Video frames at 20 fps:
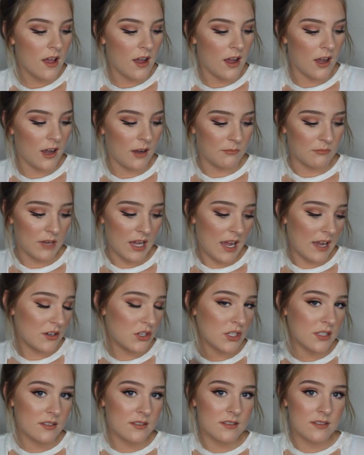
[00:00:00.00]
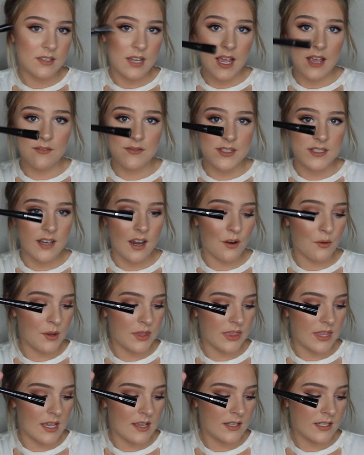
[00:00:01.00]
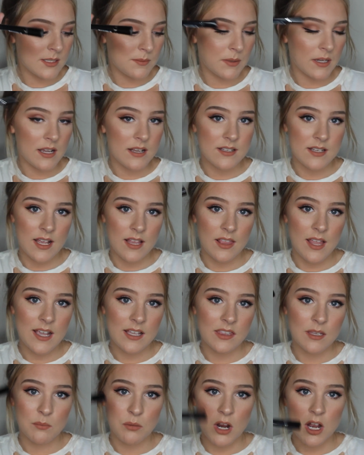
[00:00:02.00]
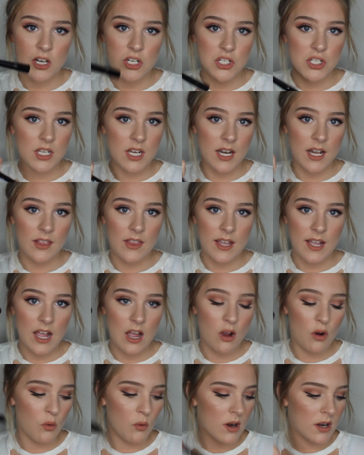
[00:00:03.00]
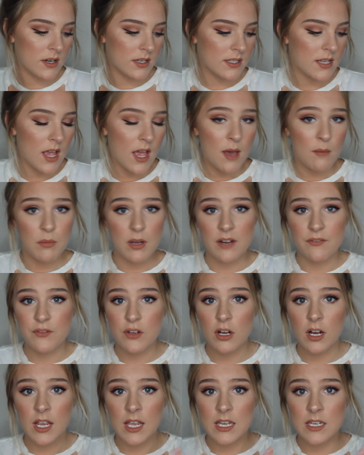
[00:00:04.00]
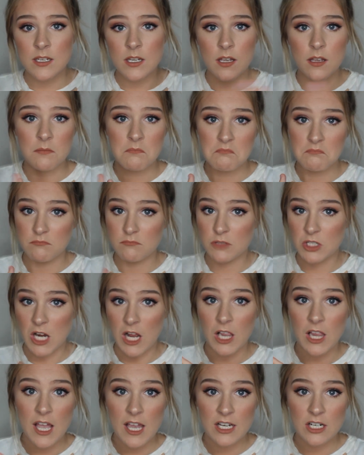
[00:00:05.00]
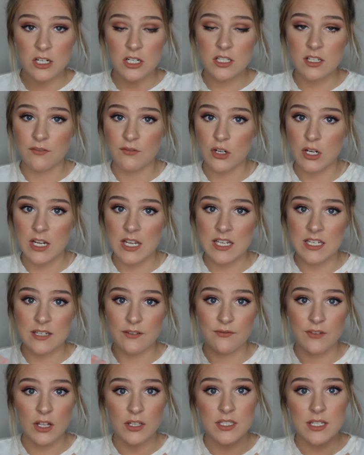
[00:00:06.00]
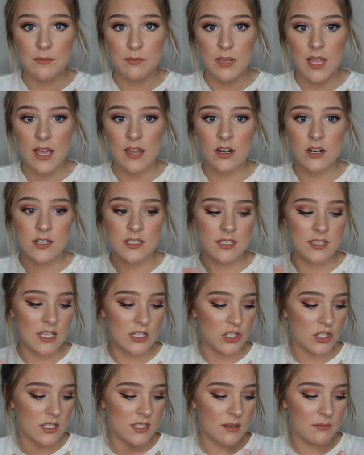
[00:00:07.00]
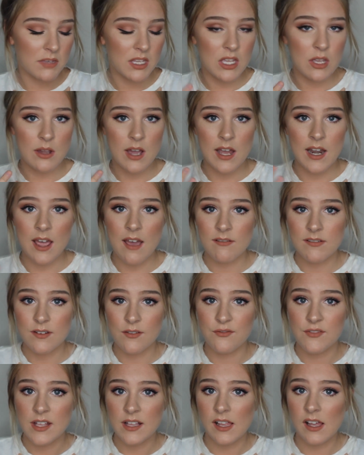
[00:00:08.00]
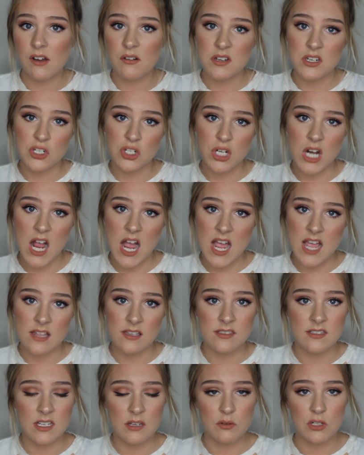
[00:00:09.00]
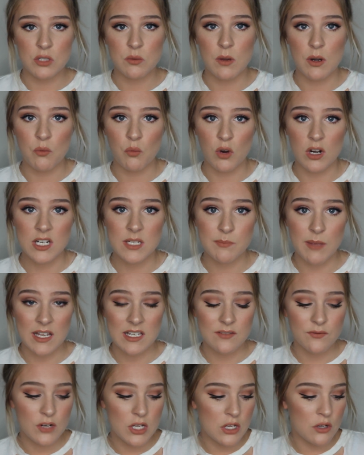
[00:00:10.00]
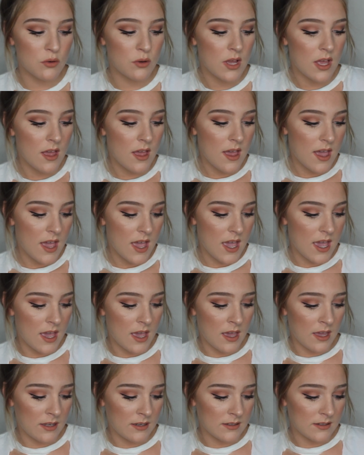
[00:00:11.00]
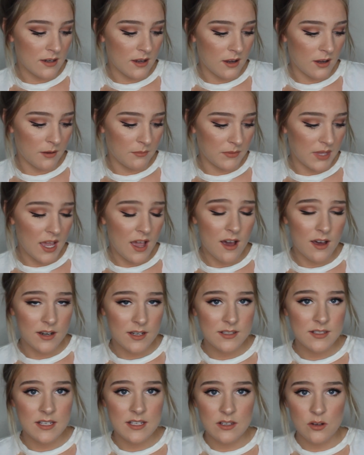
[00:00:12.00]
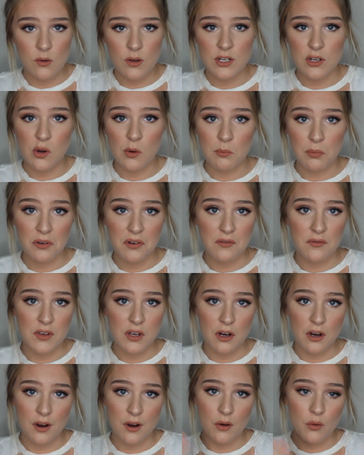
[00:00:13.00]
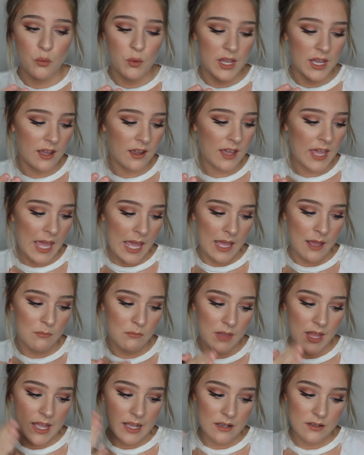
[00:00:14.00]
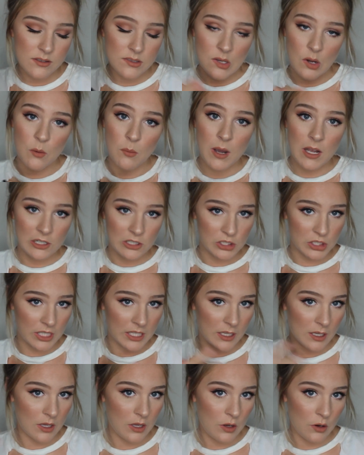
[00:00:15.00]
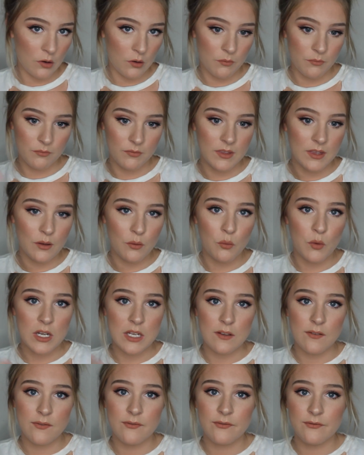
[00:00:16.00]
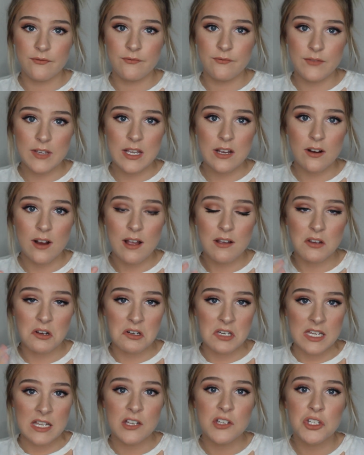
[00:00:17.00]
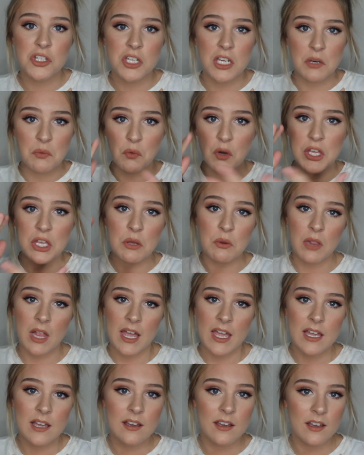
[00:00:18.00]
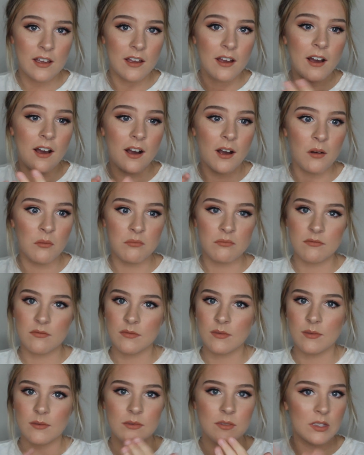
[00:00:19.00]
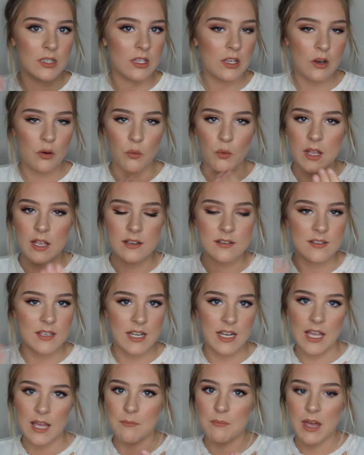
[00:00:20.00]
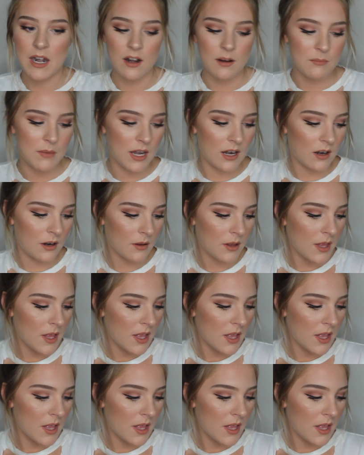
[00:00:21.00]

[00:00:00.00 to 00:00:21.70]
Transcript: I just have stuck with this because I like the brush and I like how it works. But if you're into gel liners, or if you're into felt tip liners, that's just something you kind of have to feel out and try and see which one works best for you. And that honestly is going to improve your wing game like so much. Like, when you figure out your niche and what you like, your wing's gonna get better and better.